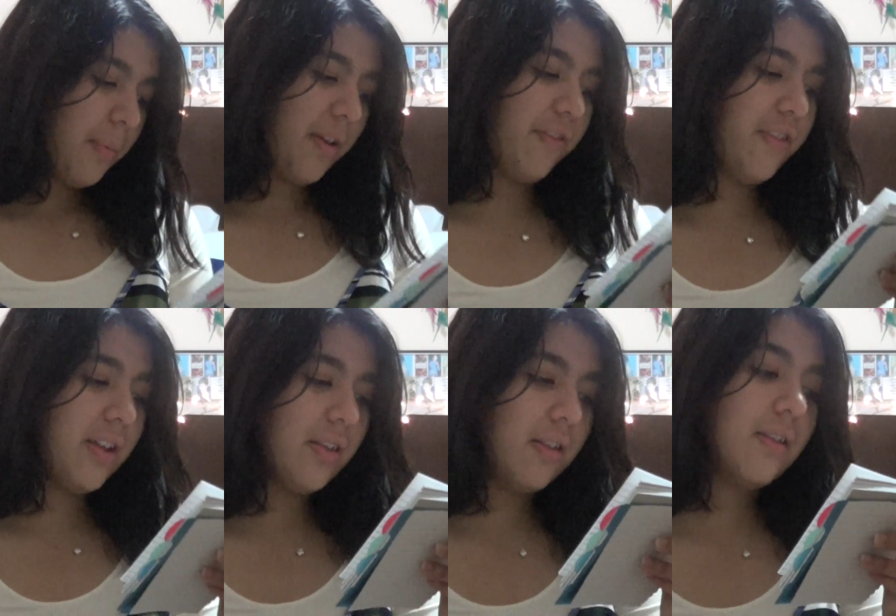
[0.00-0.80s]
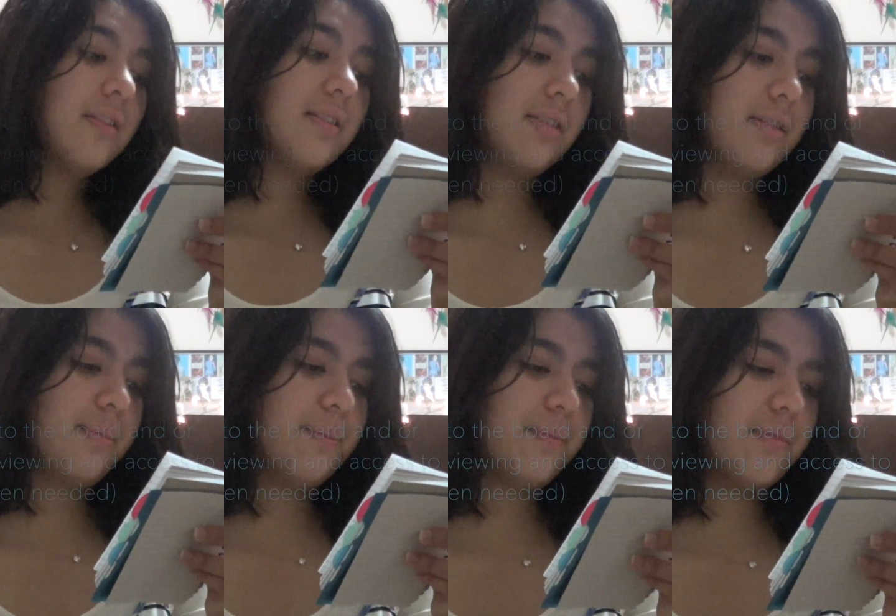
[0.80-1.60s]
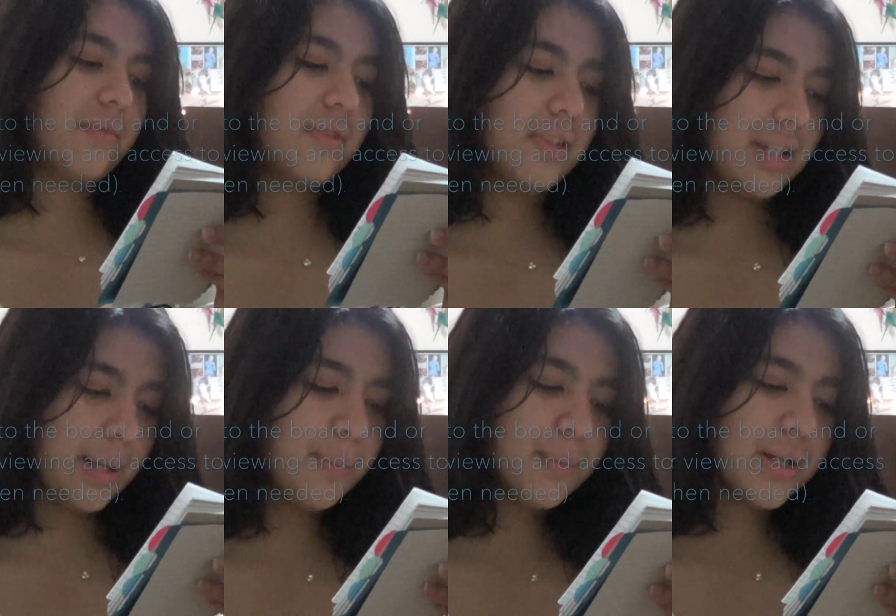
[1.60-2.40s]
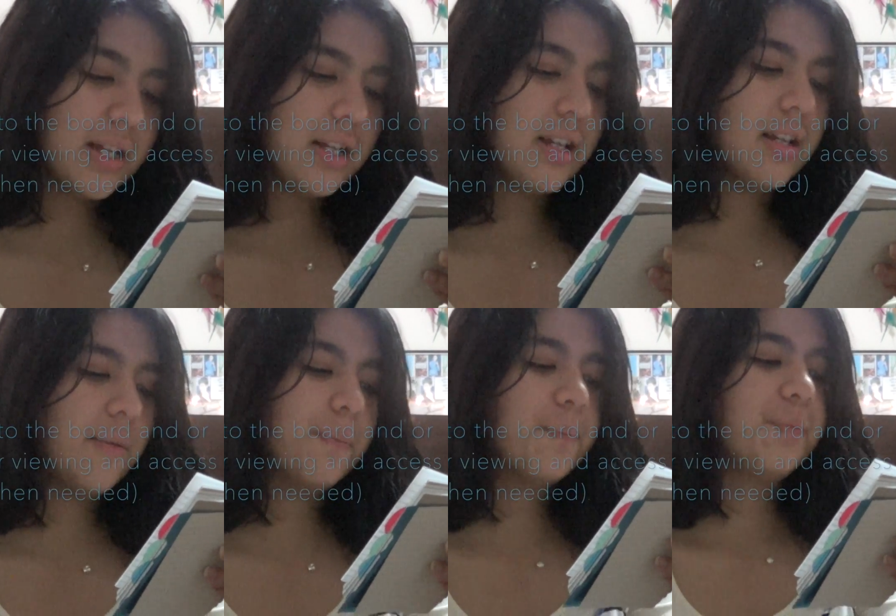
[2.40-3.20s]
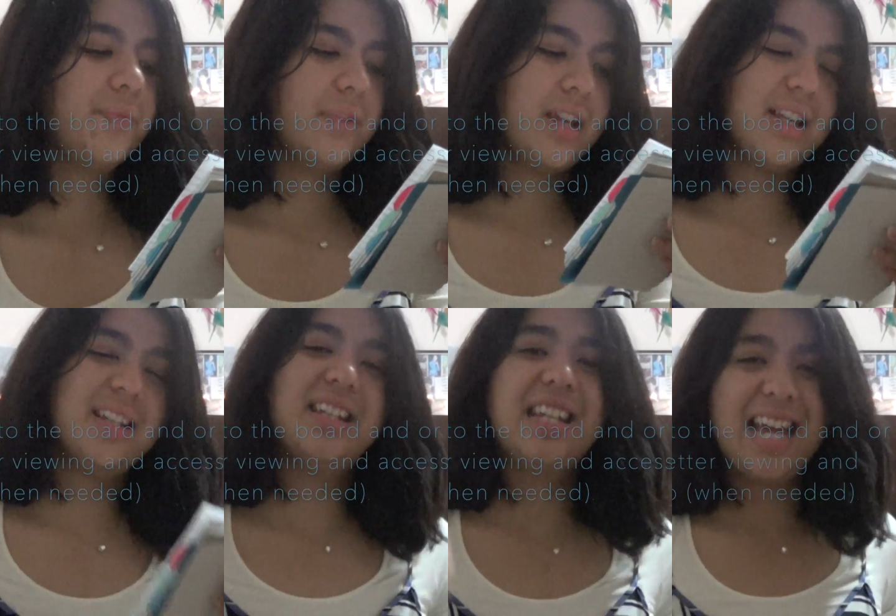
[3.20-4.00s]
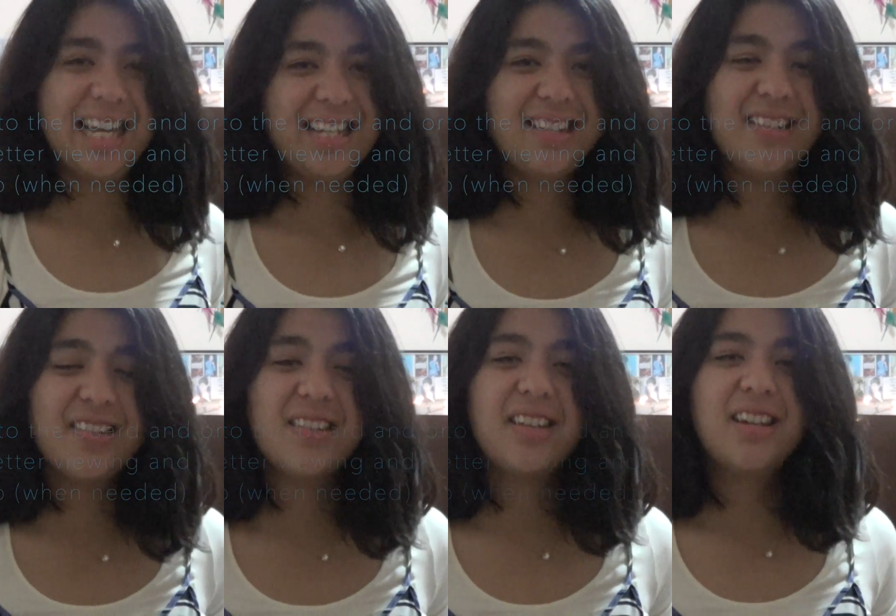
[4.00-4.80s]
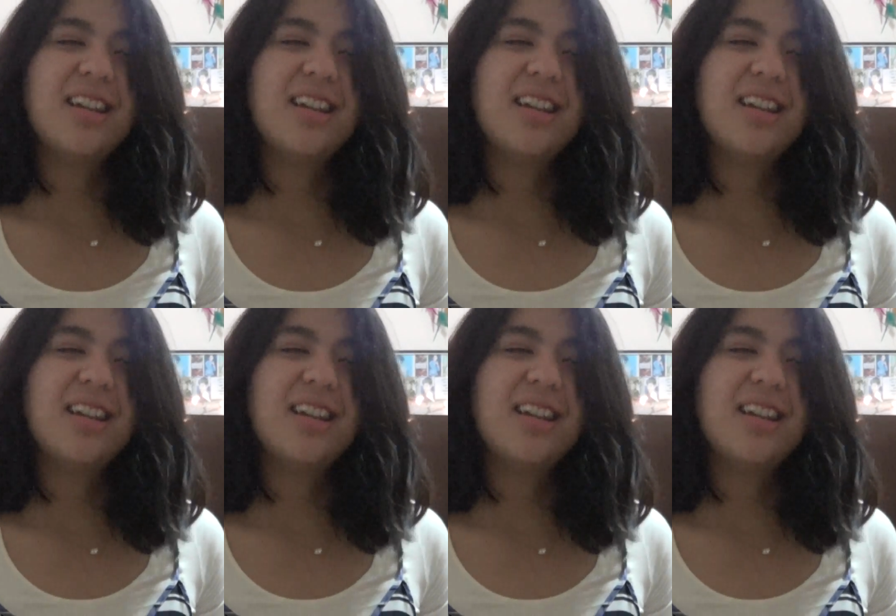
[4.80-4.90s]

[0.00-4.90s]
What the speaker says: My 5th tip is yes.